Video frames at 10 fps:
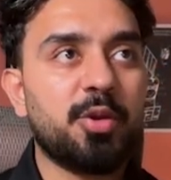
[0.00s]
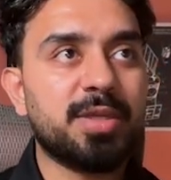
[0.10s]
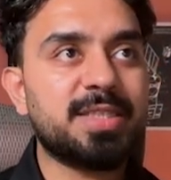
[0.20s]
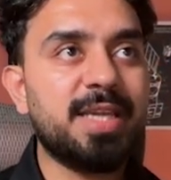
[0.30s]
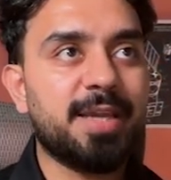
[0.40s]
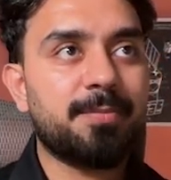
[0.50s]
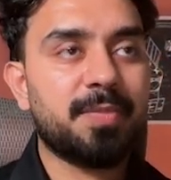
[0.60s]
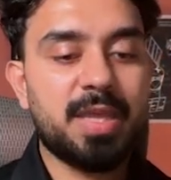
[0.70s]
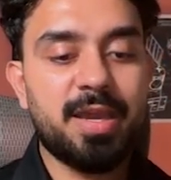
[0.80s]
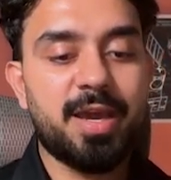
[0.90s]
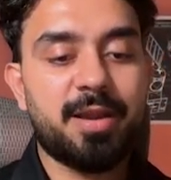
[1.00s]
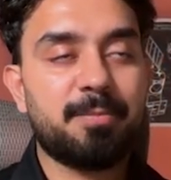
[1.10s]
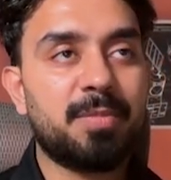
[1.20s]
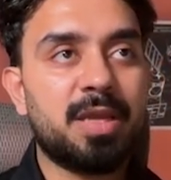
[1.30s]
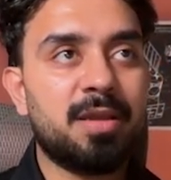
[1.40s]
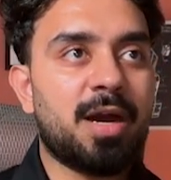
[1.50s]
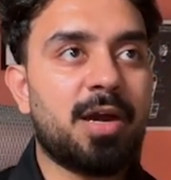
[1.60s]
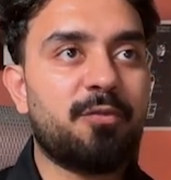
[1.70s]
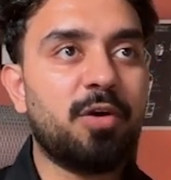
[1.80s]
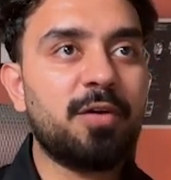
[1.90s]
You can see here,
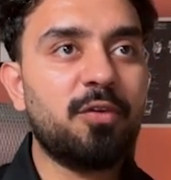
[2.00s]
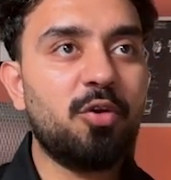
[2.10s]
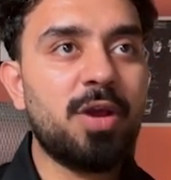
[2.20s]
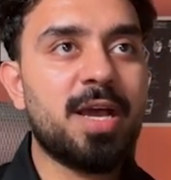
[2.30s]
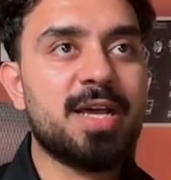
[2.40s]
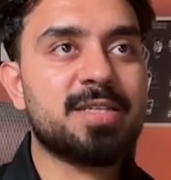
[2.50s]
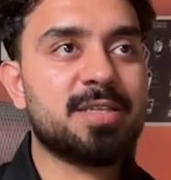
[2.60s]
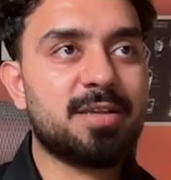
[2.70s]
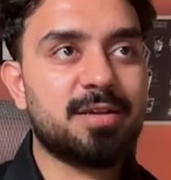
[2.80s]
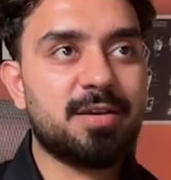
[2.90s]
our workflow has